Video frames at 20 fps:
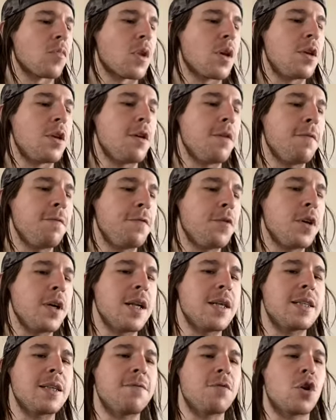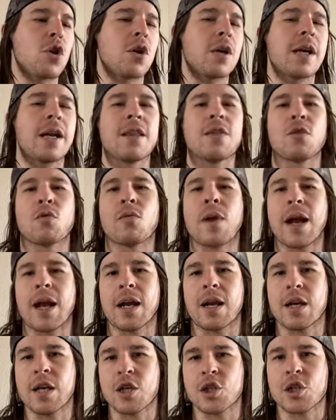you're feeling as if you're getting the
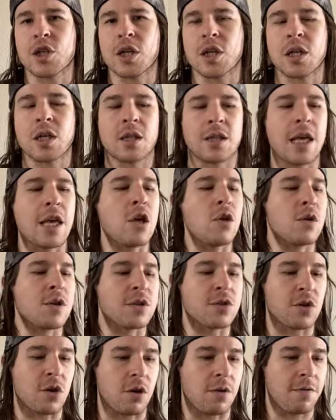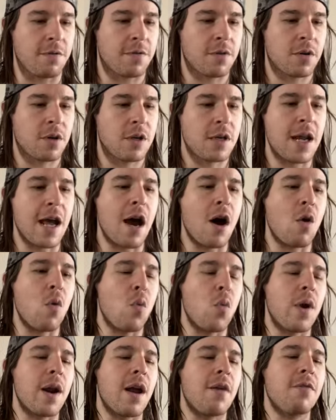recognition that you deserve. Now,
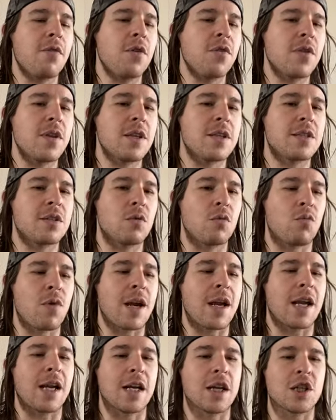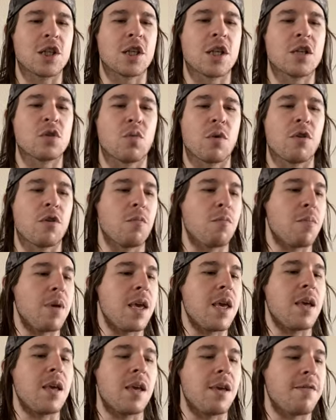whatever this recognition is, whether it
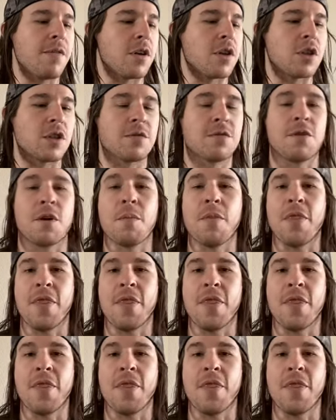be even just from